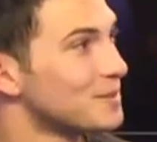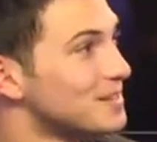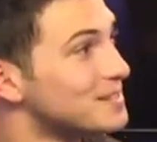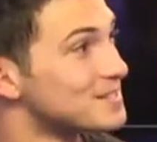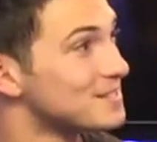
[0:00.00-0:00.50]
the
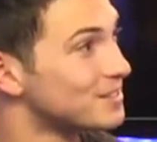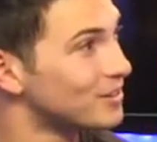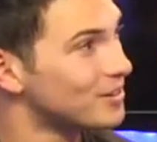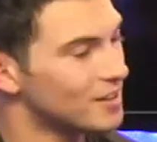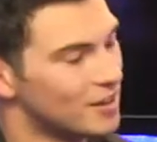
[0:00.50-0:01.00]
East, you
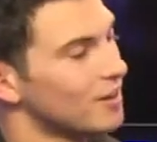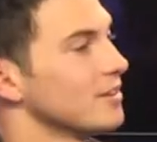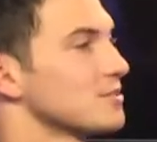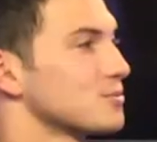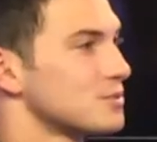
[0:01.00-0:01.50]
know. Oh
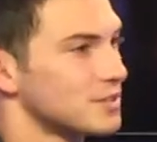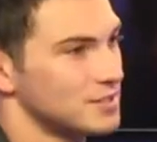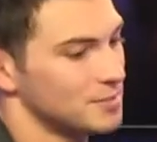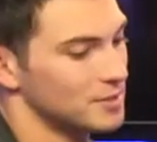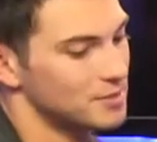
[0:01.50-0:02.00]
yeah,
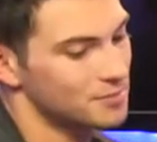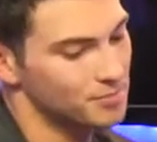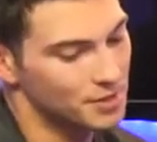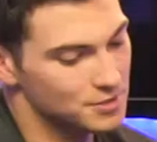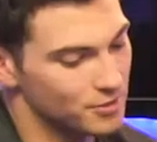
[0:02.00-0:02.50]
Scorsese. I mean, he's
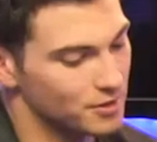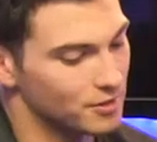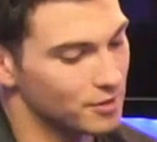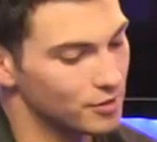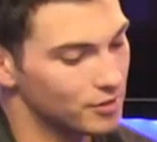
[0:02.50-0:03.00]
best director
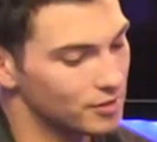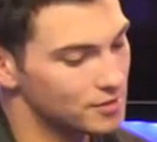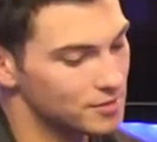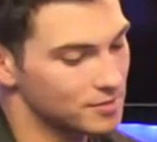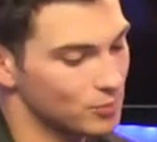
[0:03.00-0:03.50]
ever. Yeah.
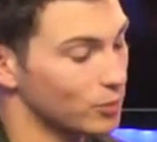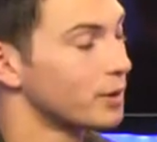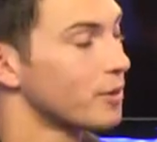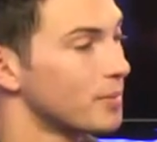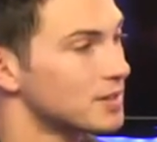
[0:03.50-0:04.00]
He's
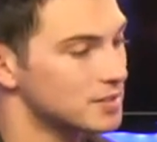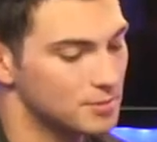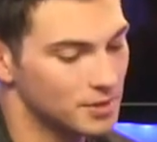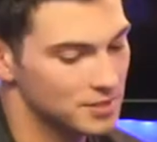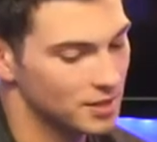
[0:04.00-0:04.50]
one of the best. He's
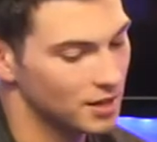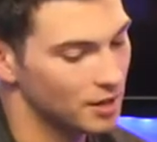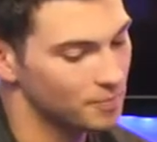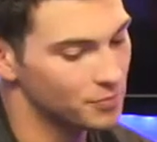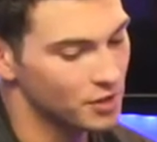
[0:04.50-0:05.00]
amazing. Yeah.
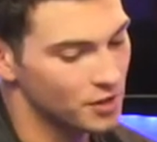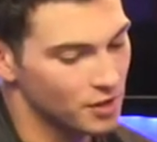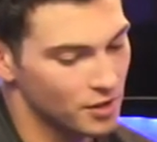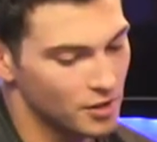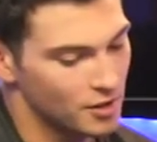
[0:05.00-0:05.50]
Um,
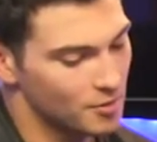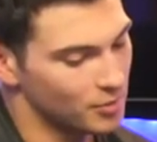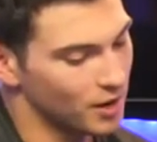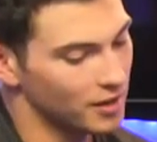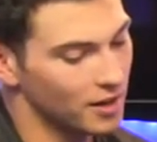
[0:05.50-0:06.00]

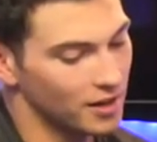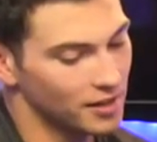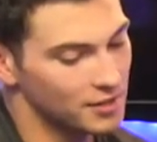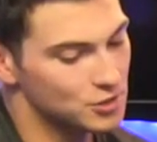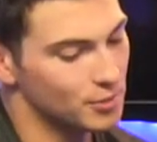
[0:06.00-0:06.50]
but I got I
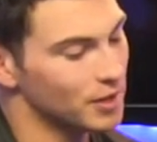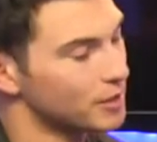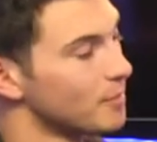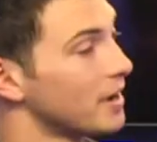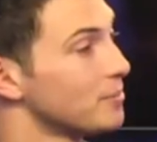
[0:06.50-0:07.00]
like so many. I like
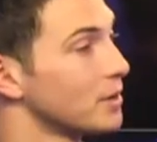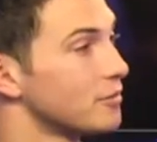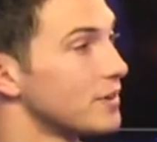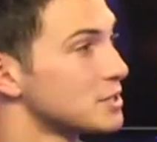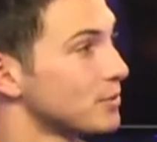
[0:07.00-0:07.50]
Mike, Michael
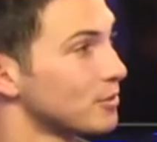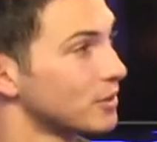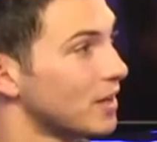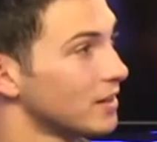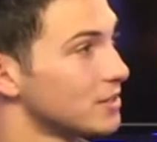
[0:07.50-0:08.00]
Fassbender a
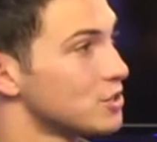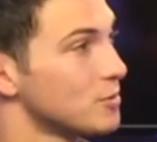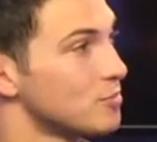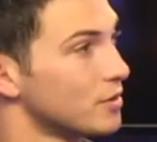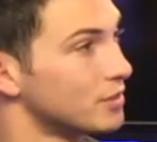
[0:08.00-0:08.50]
lot. I like
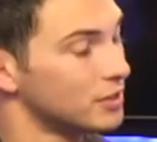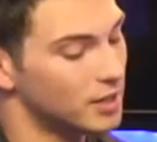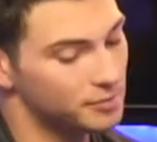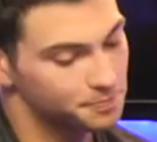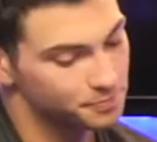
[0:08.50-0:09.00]
Jeremy Piven a lot.